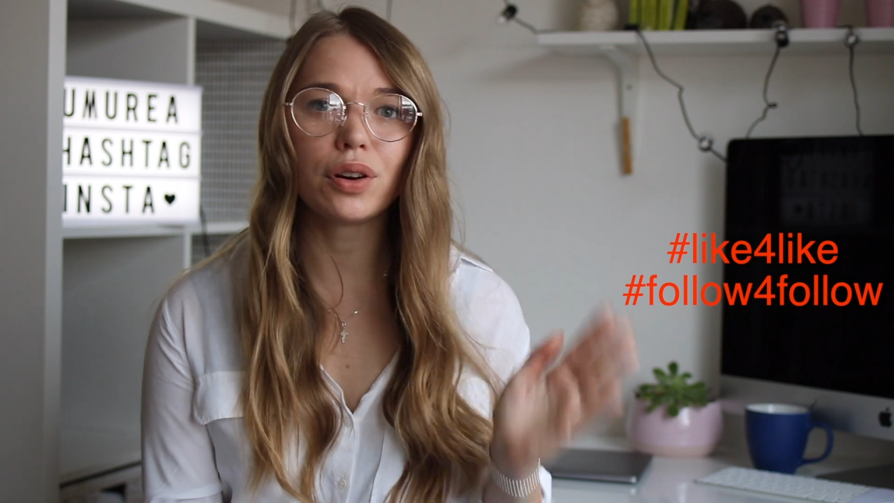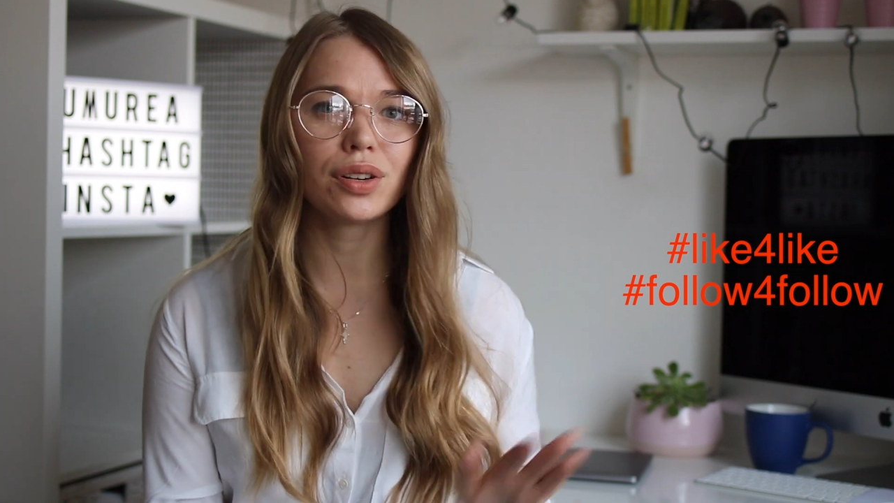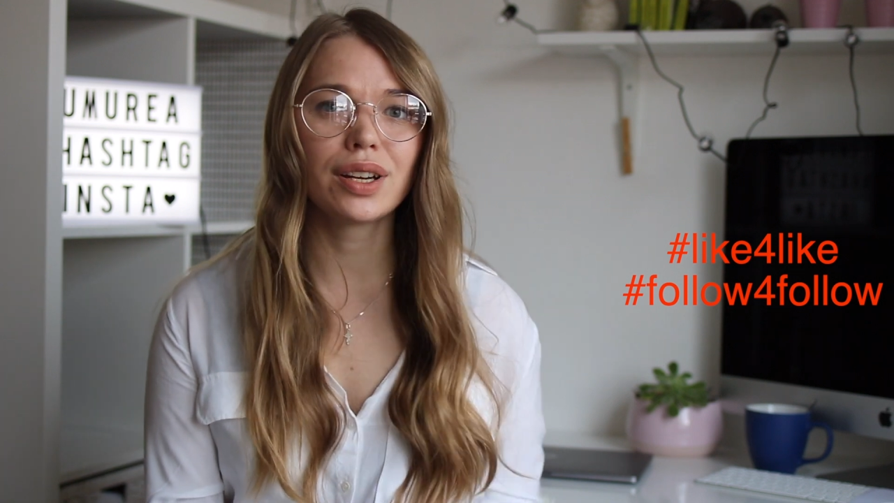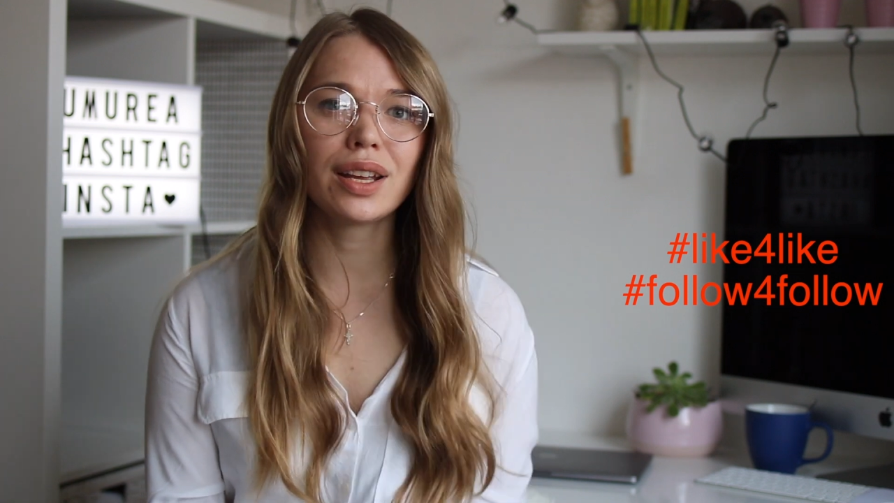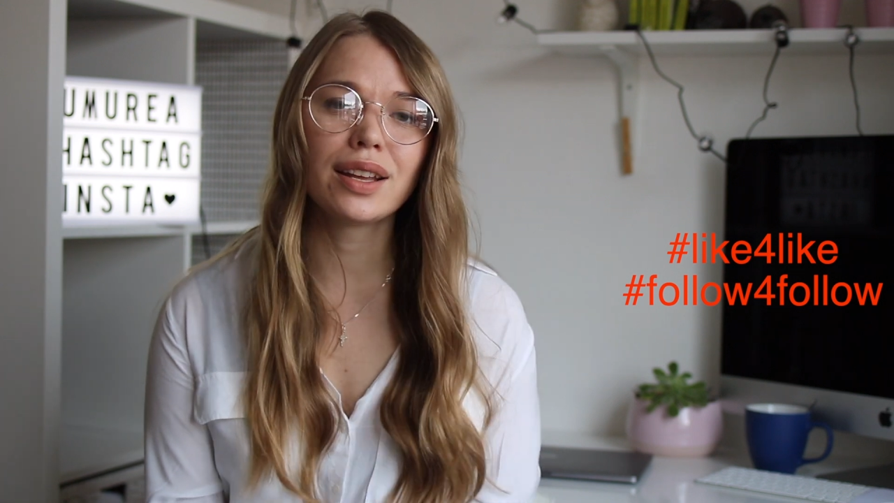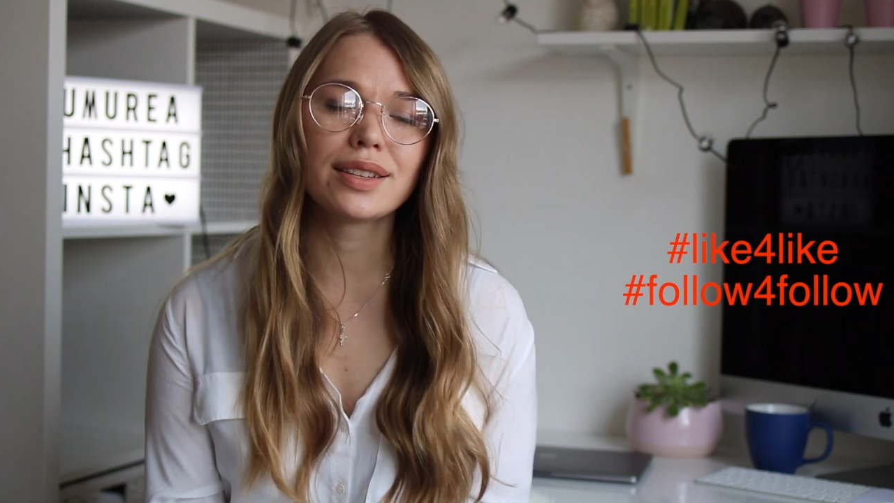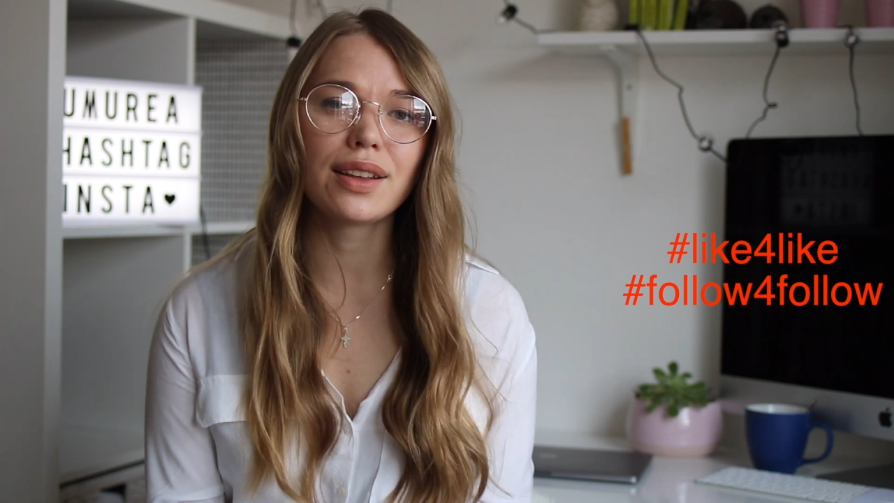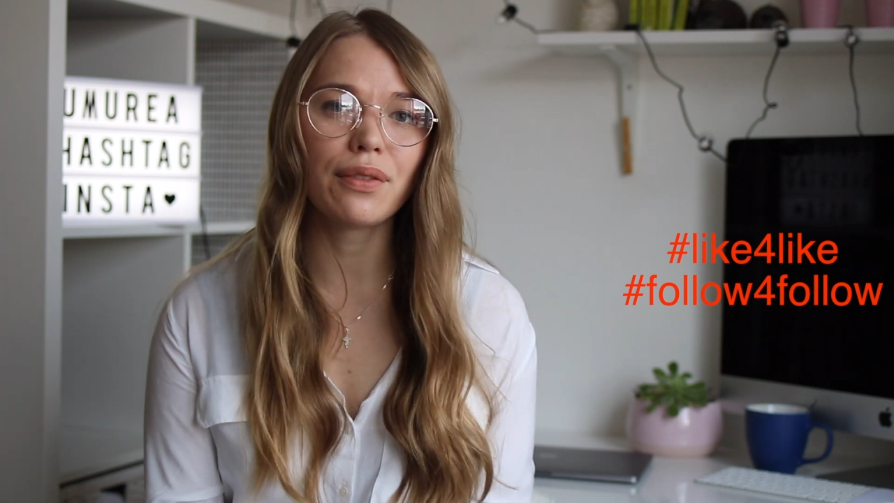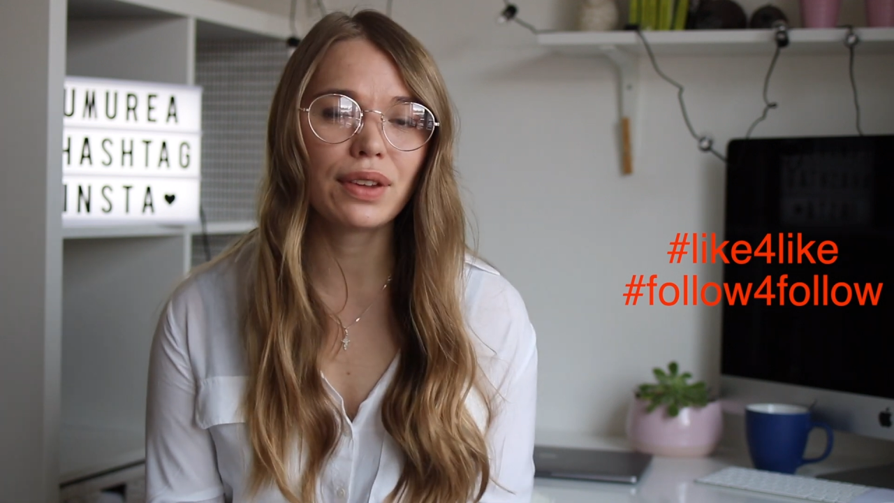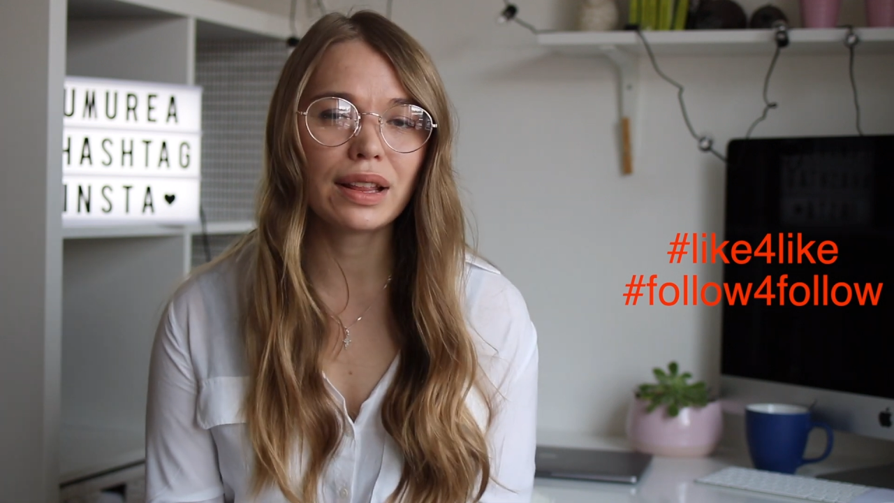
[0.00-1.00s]
or
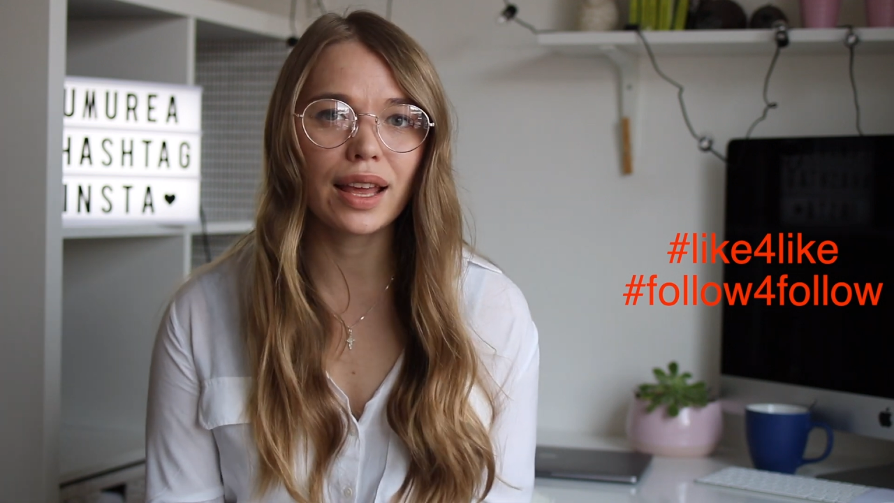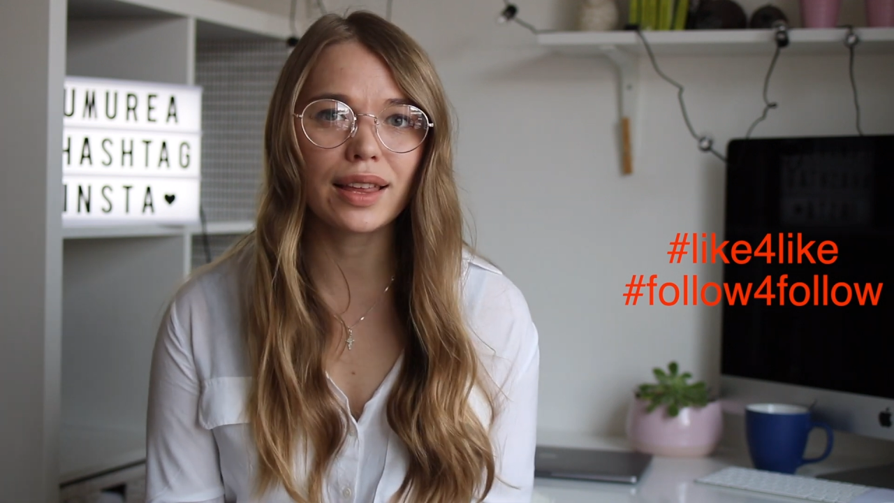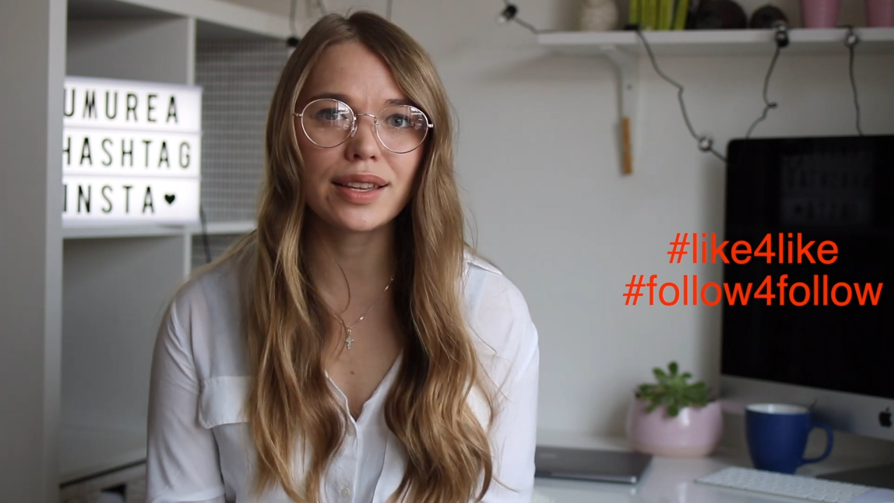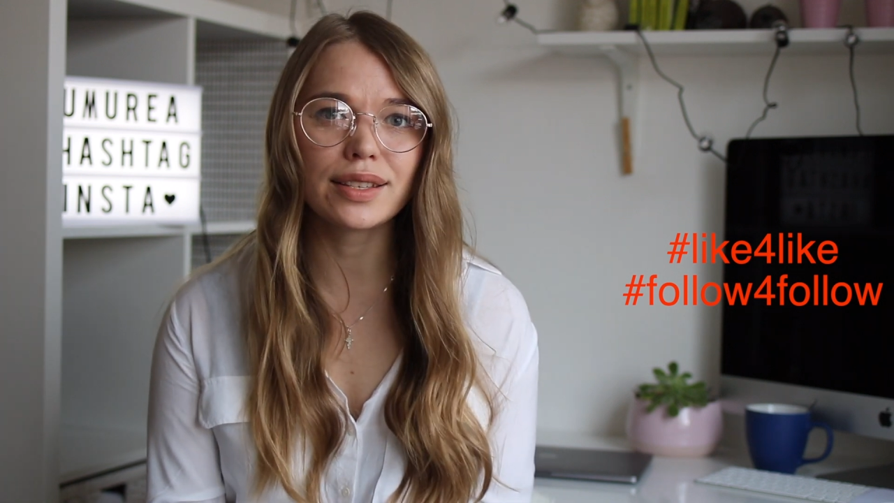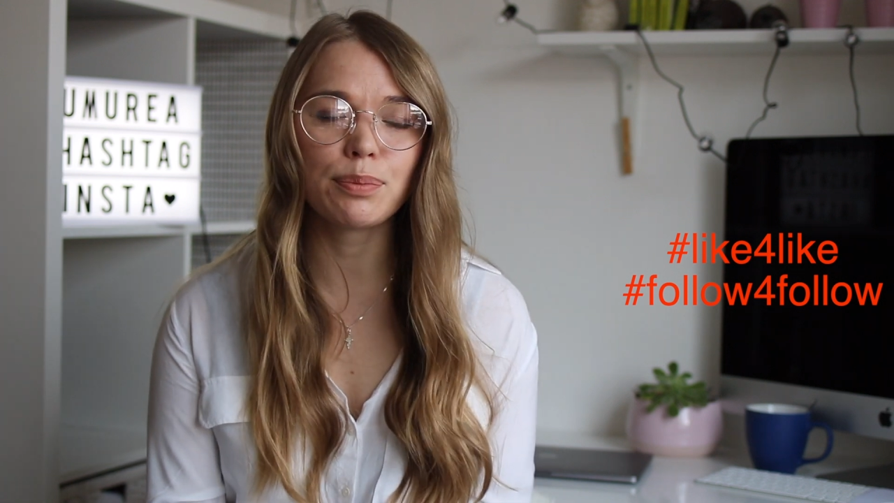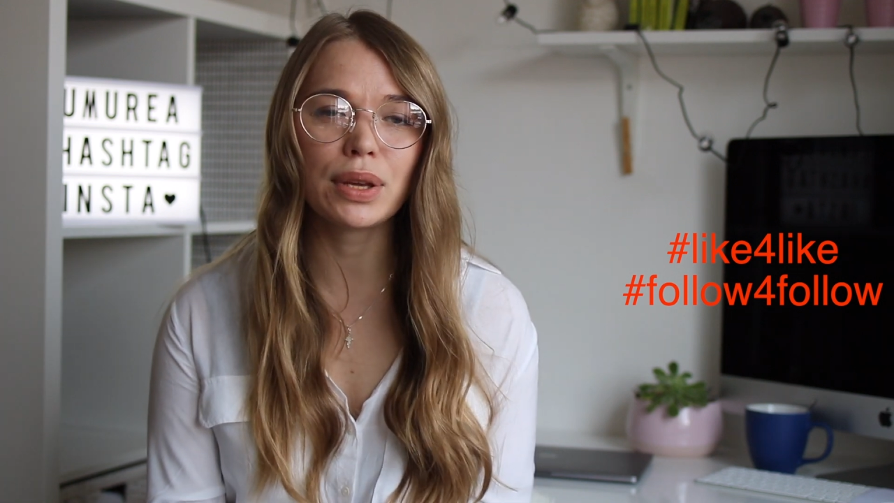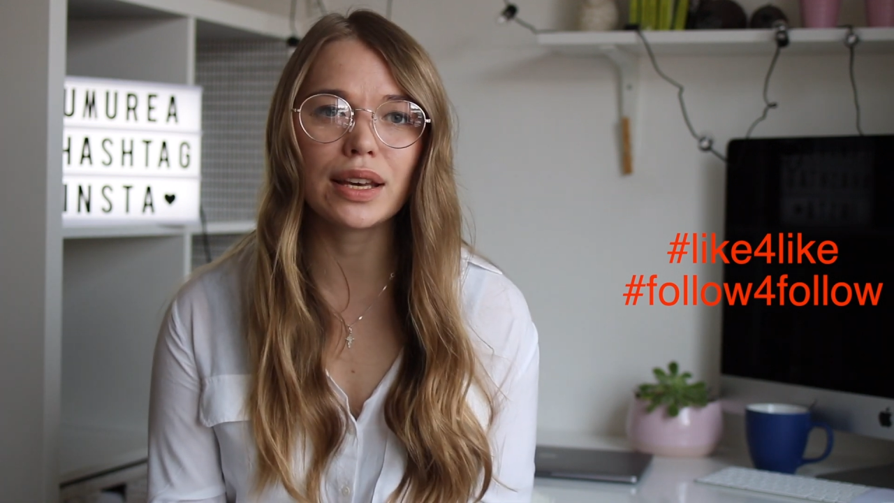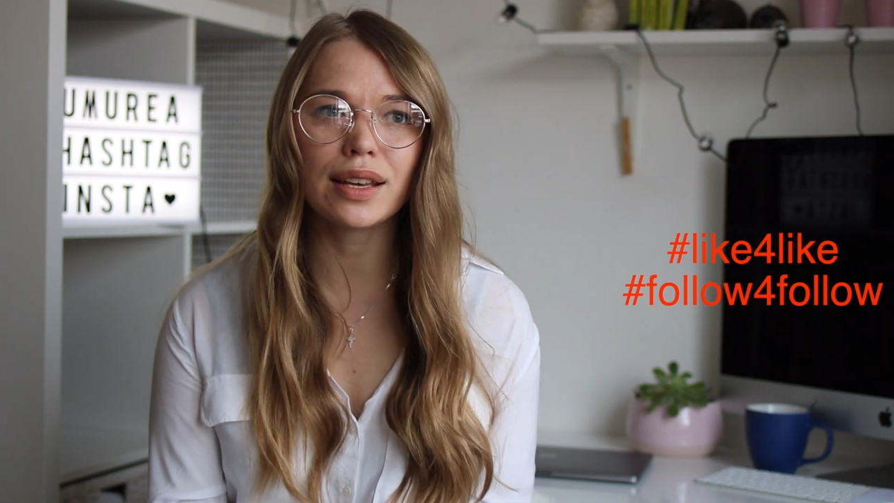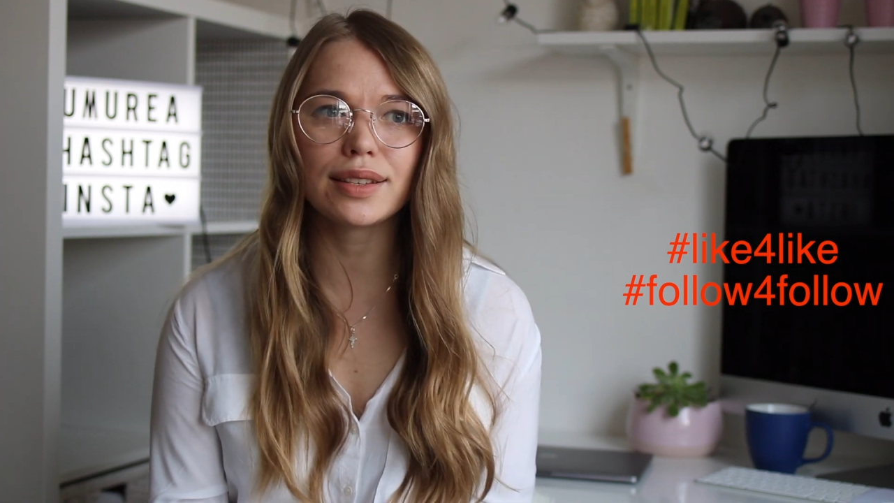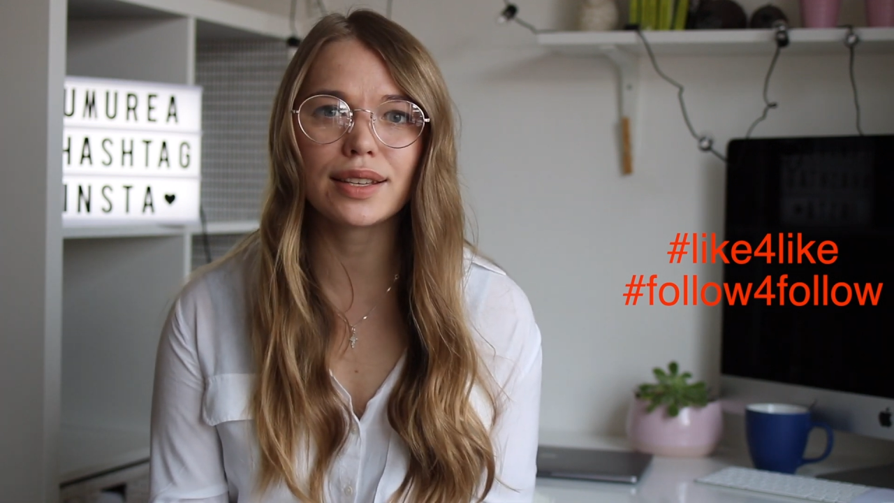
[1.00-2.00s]
something like this,
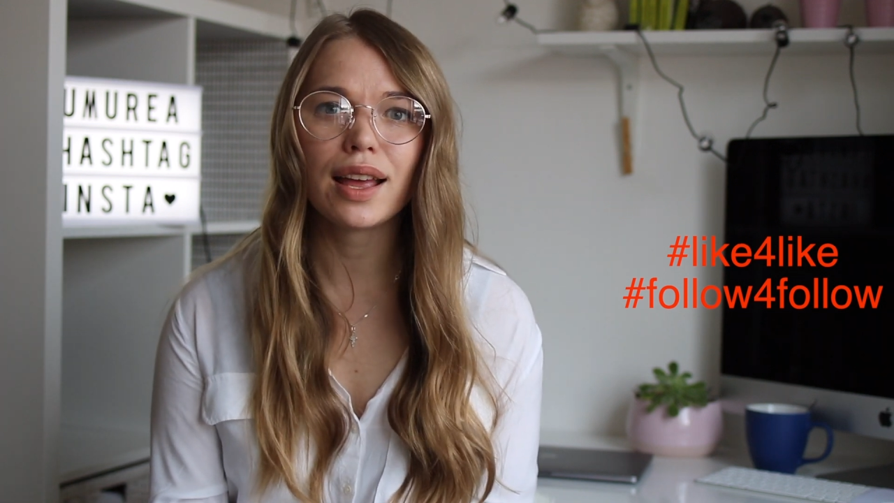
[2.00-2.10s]
because